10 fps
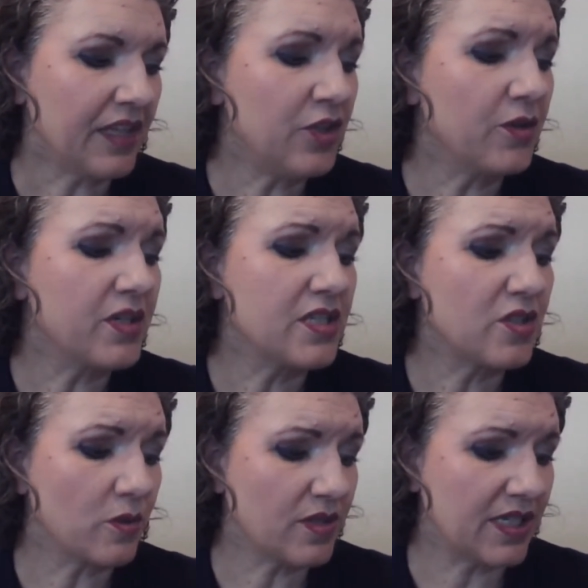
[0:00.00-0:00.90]
your
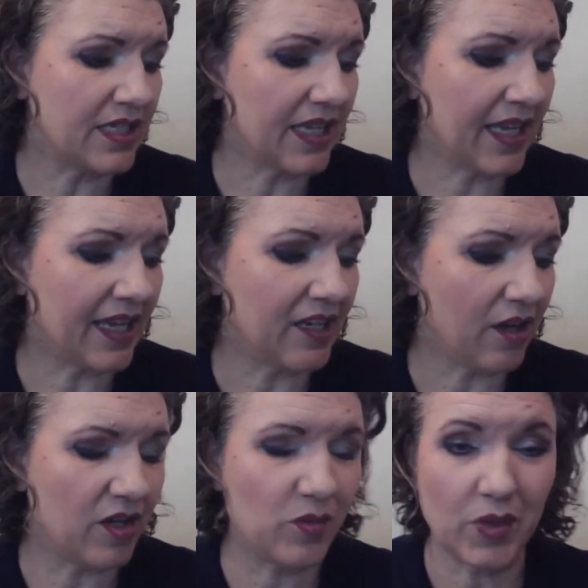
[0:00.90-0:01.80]
consultant can,
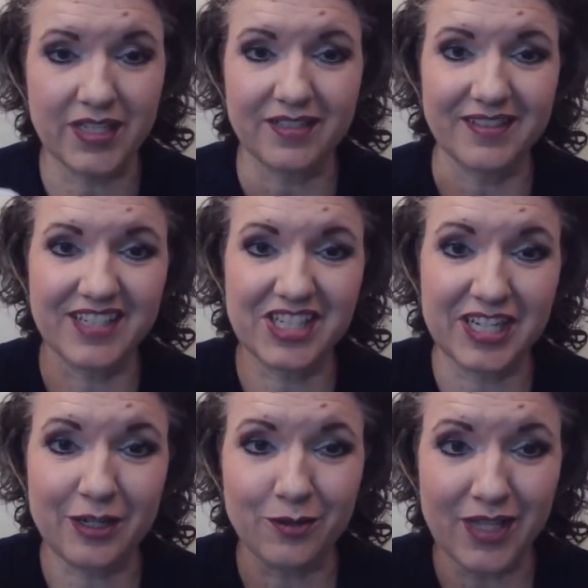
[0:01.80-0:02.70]
on what
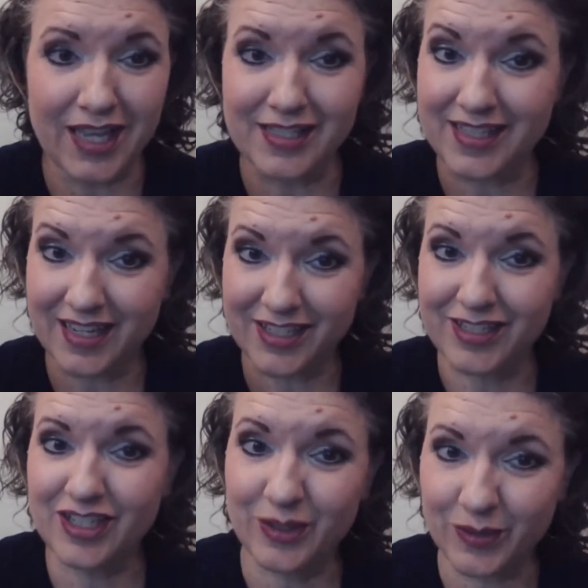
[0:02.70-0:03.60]
she knows as
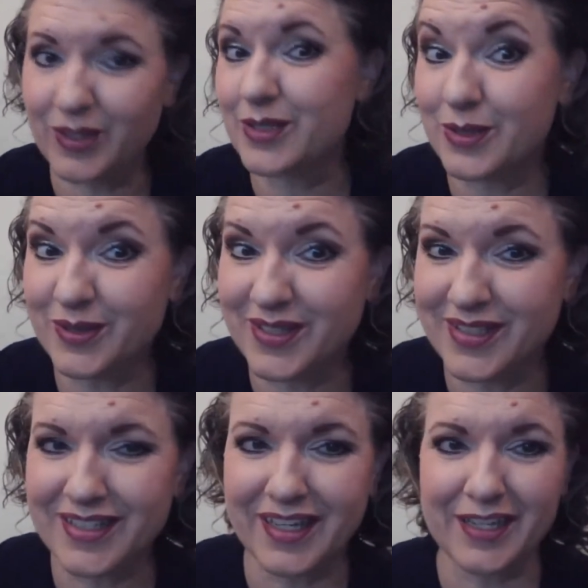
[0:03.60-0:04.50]
Section 2
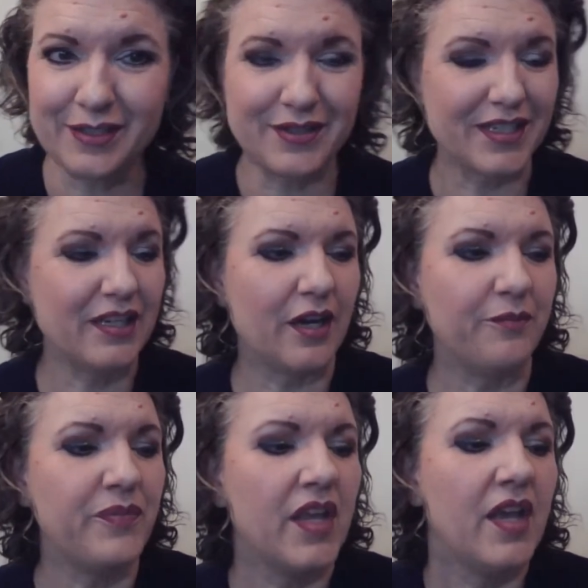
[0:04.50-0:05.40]
consultants, in case you didn't
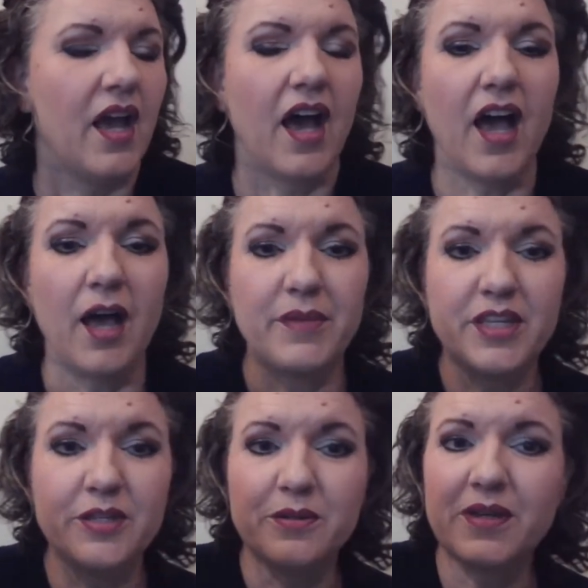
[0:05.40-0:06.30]
know,
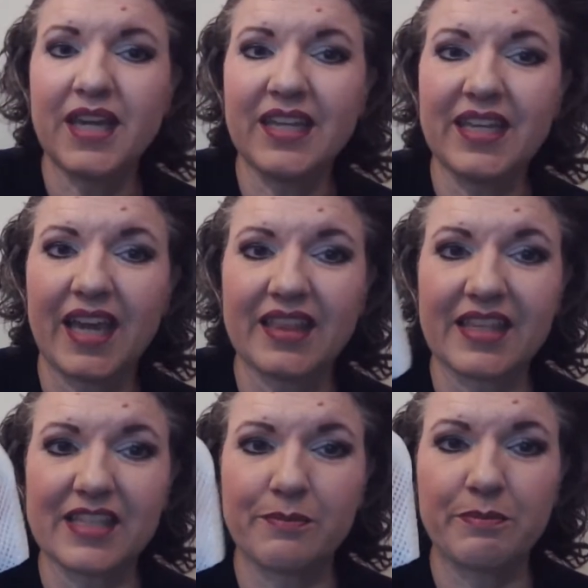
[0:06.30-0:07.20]
you can get
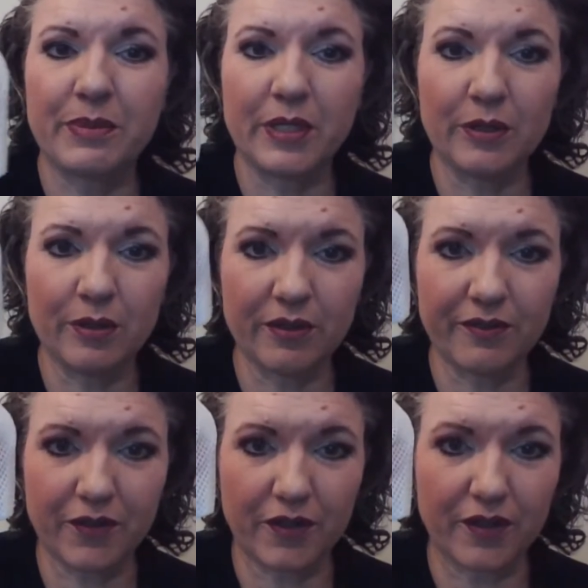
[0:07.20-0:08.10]
these
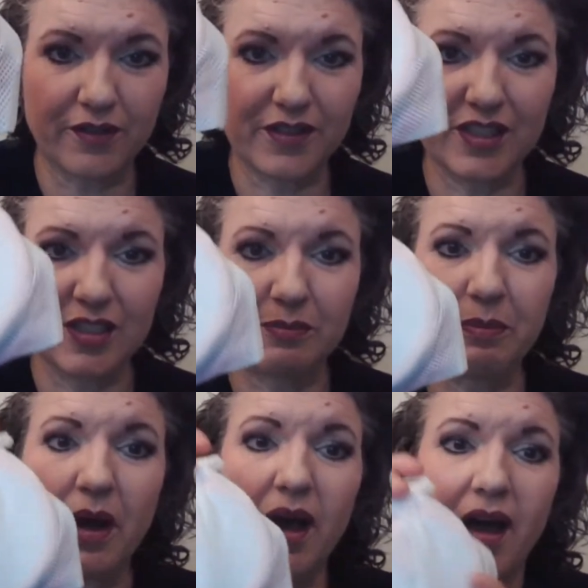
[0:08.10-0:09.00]
beautiful
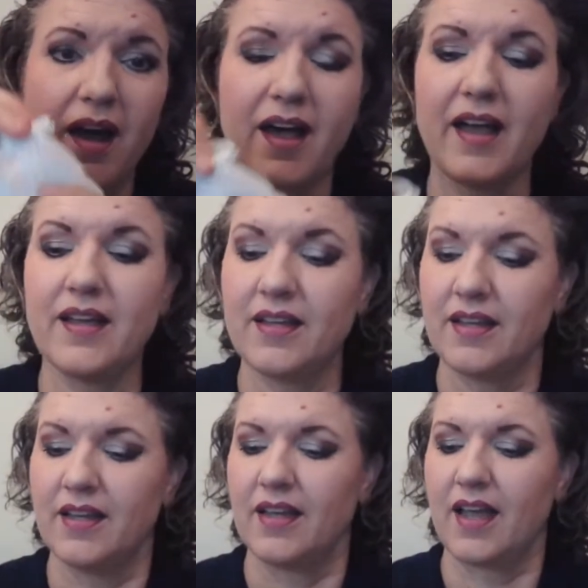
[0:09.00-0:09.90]
spa
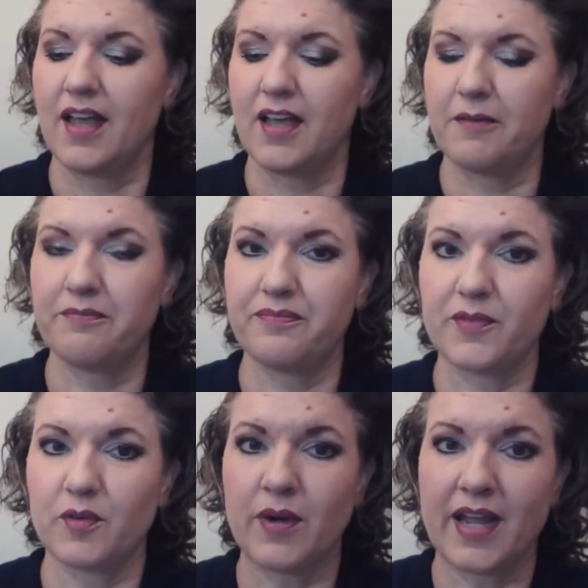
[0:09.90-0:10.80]

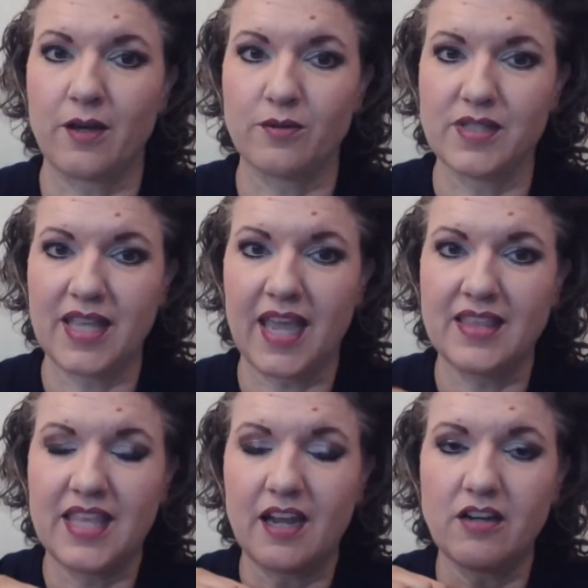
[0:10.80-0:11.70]
rounds,
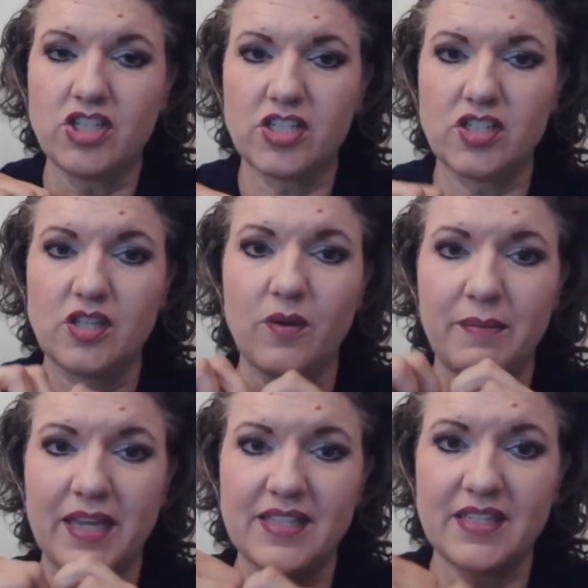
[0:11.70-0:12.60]
and they are just so
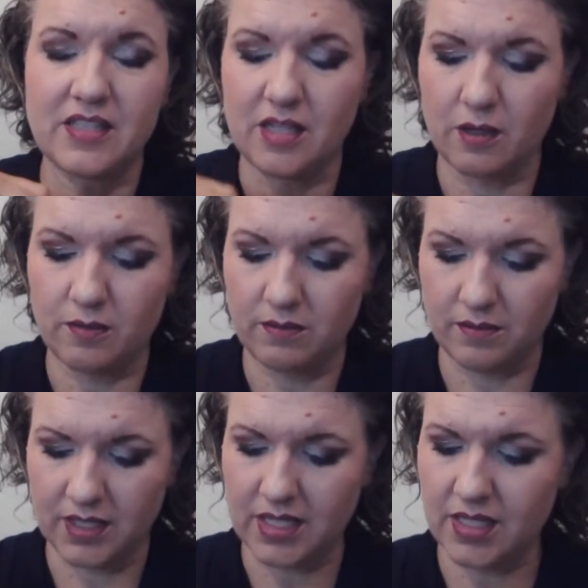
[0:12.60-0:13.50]
amazing. So
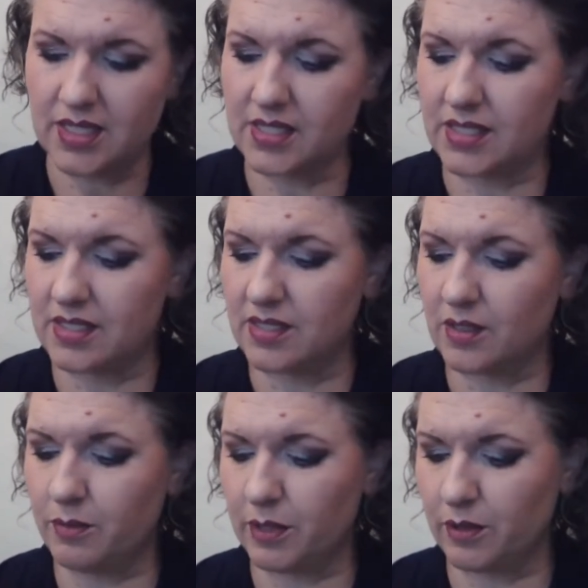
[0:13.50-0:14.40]
look at this. It's
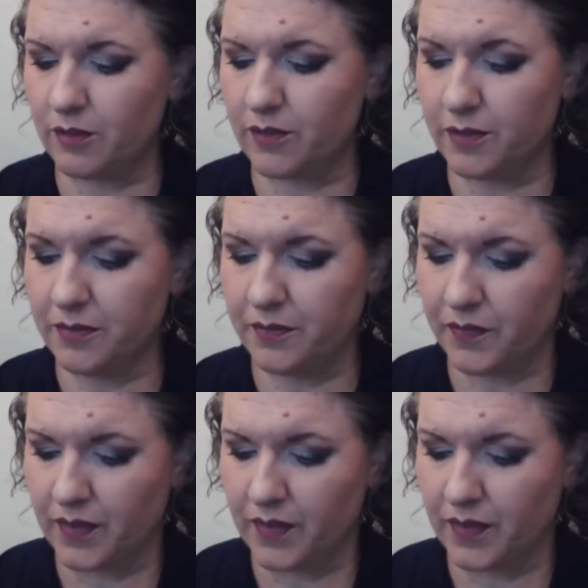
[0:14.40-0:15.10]
so beautiful.